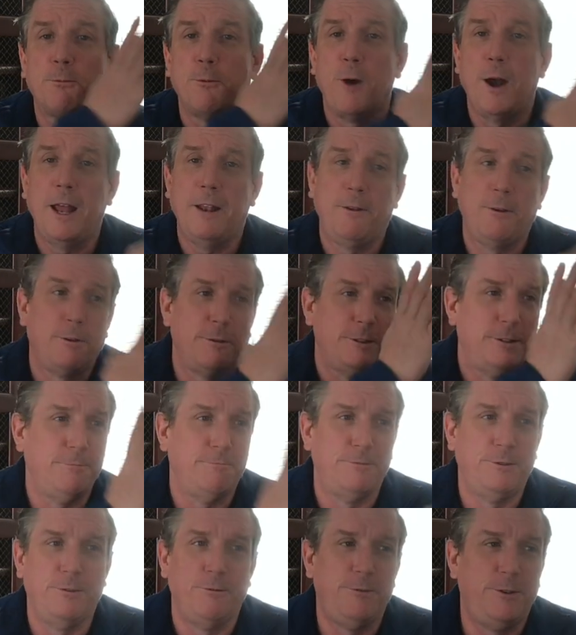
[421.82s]
what
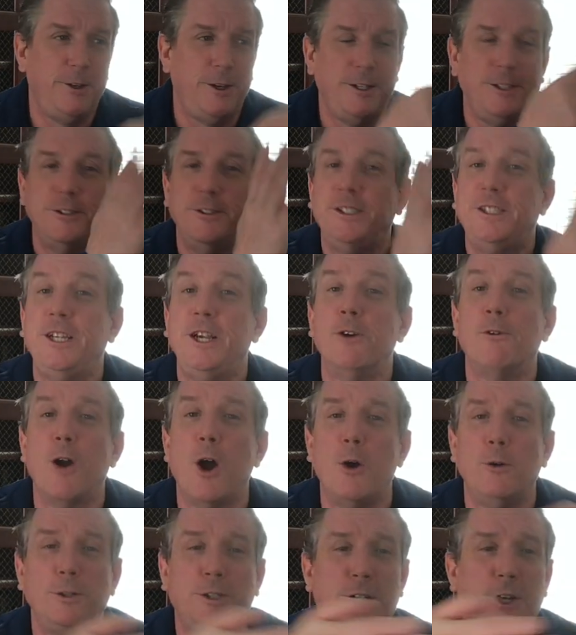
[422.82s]

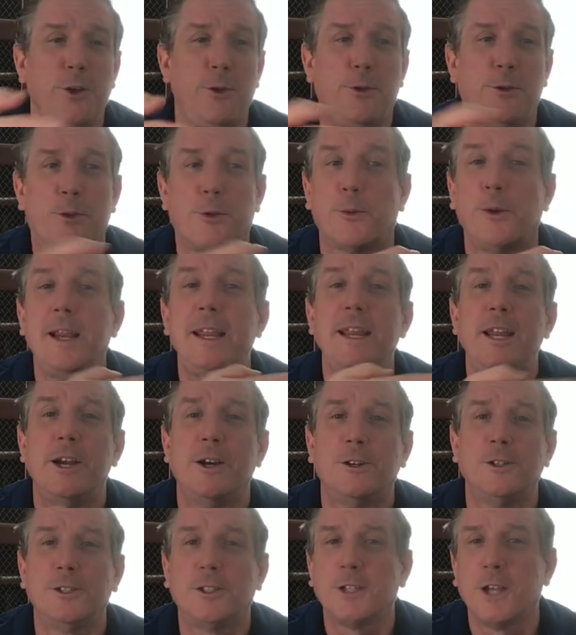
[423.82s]
zero to three
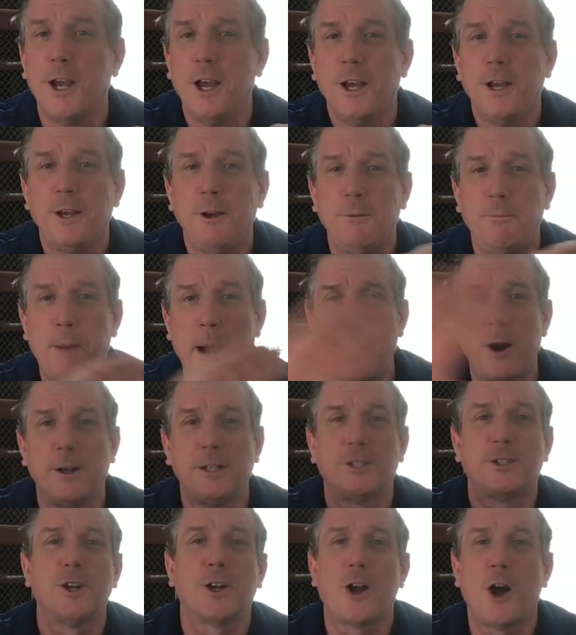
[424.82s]
years,
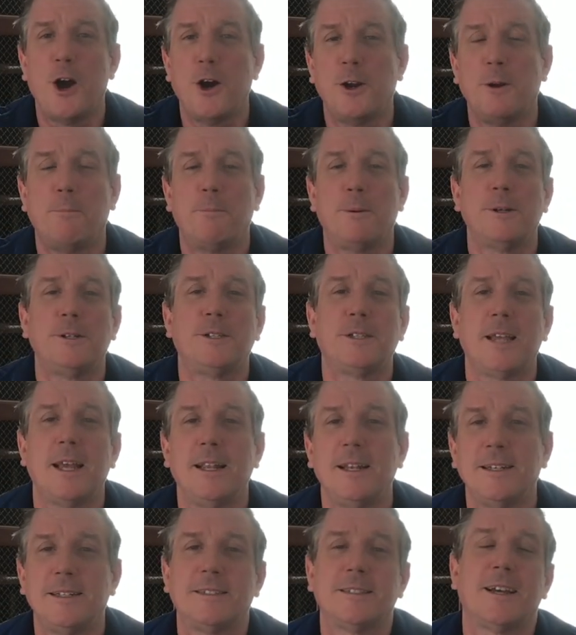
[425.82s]
parents took
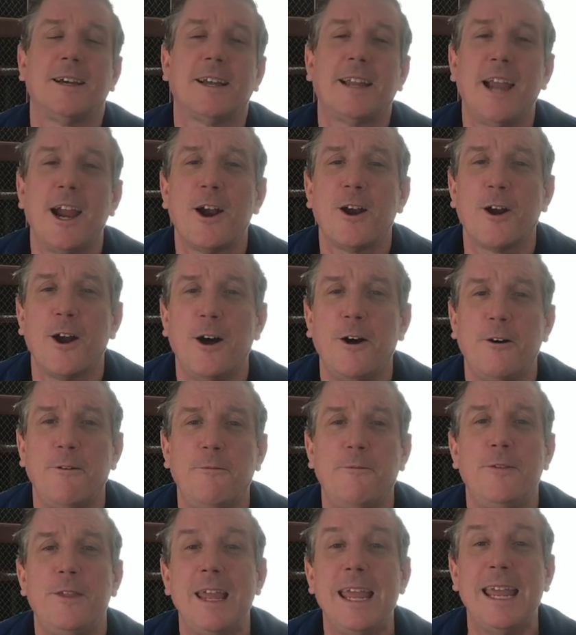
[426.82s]
100% uh, care
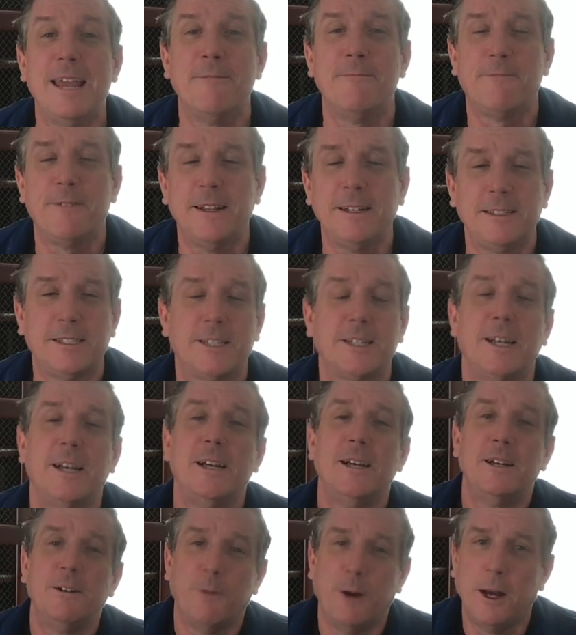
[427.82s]
of the infant.
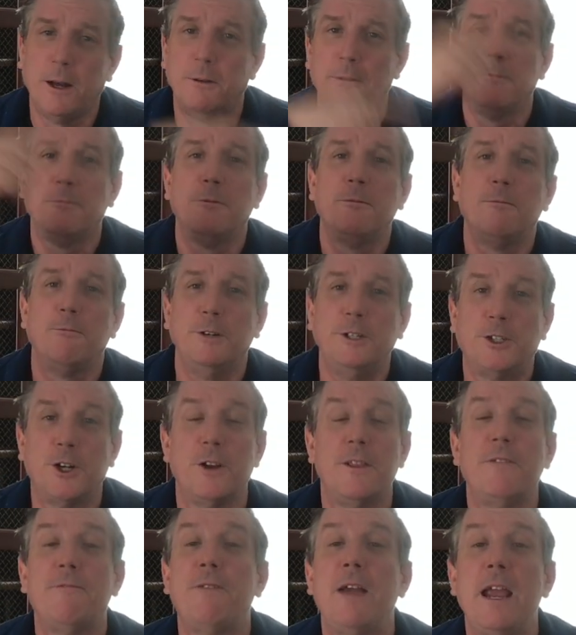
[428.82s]
Well, return
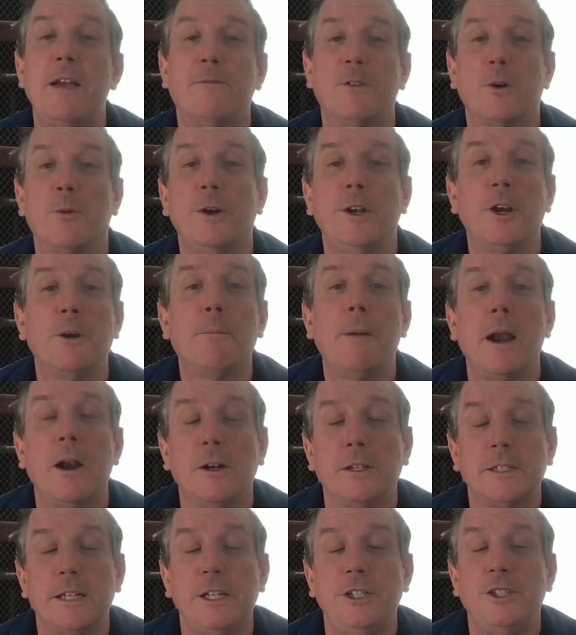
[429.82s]
the favor. When your
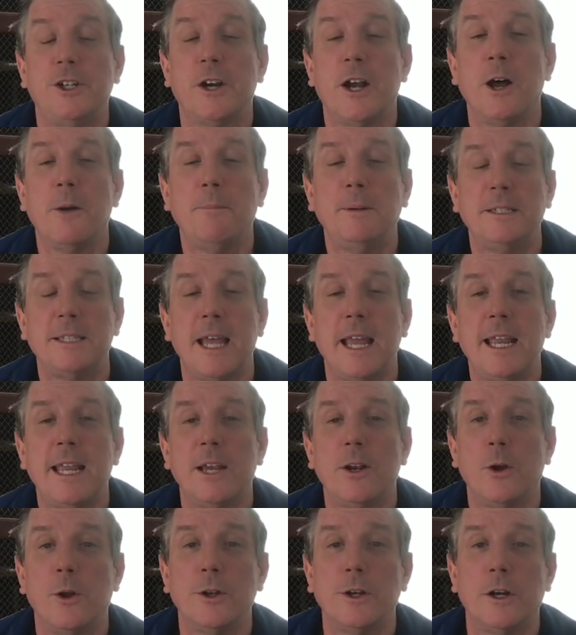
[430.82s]
parents need your help as they get
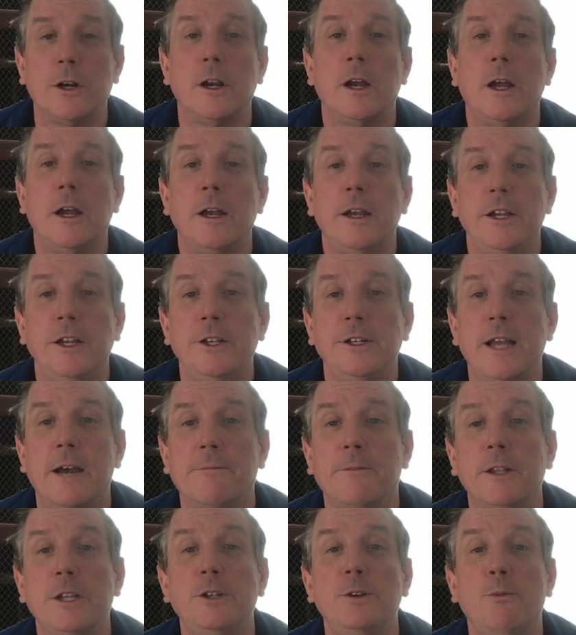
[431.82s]
older, you
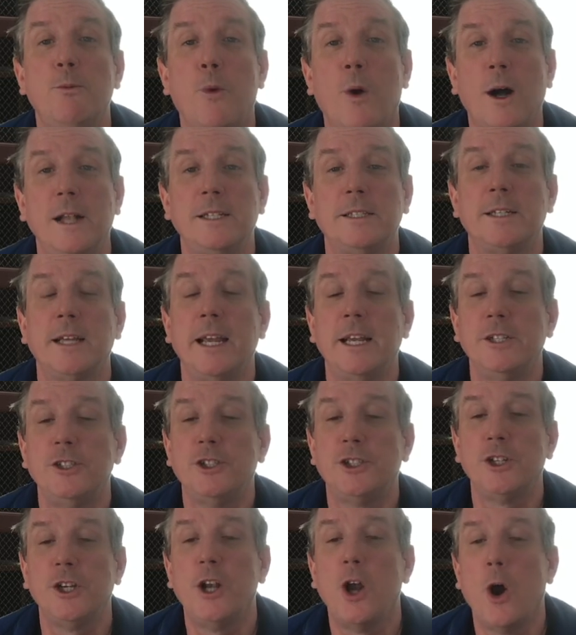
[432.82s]
definitely want and
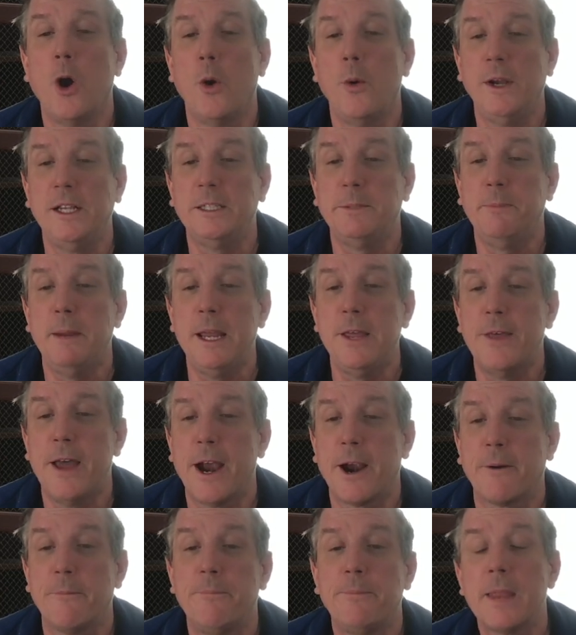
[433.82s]
should always be
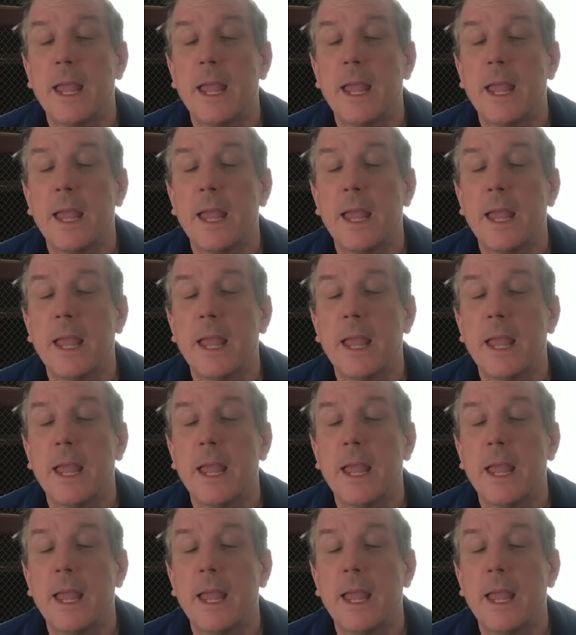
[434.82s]
there.